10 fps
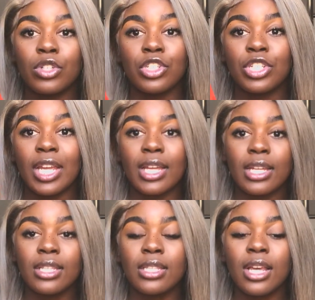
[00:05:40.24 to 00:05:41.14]

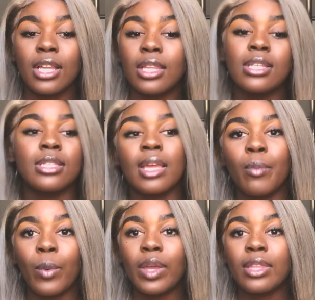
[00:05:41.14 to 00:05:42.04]
shades the
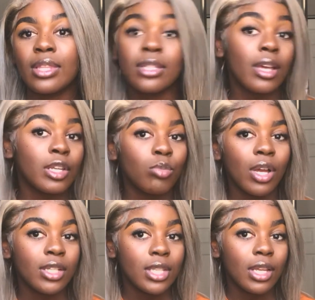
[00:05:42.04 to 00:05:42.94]
same way that this honey
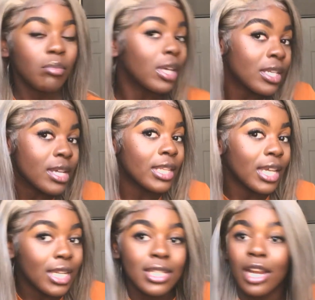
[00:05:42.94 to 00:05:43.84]
blonde did, because
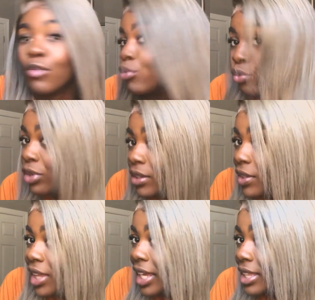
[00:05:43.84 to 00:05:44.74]
like I said I
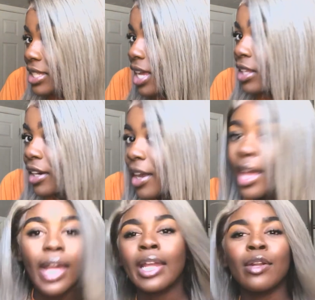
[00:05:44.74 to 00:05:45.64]
really like this color,
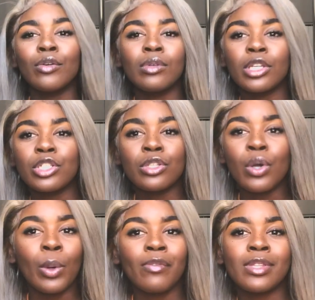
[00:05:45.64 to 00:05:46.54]
and I don't really
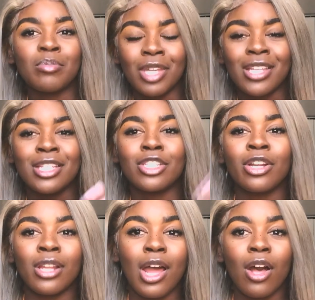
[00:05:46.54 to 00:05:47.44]
know if it's because it
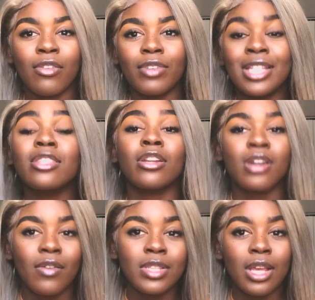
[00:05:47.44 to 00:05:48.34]
started off
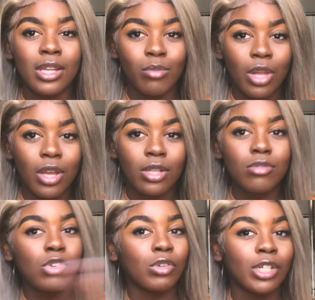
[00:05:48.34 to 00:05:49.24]
as a honey
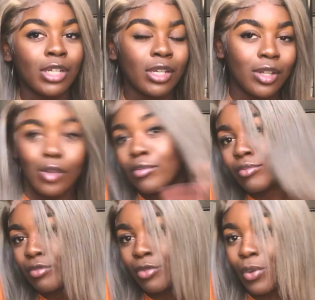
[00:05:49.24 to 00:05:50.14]
blonde or
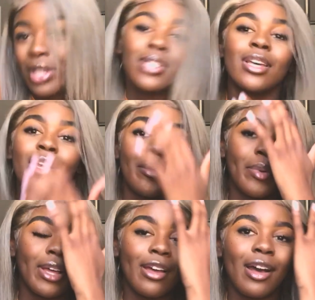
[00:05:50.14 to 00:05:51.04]
what,
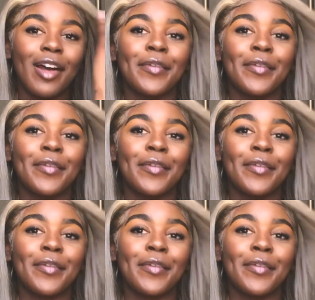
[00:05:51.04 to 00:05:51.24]
but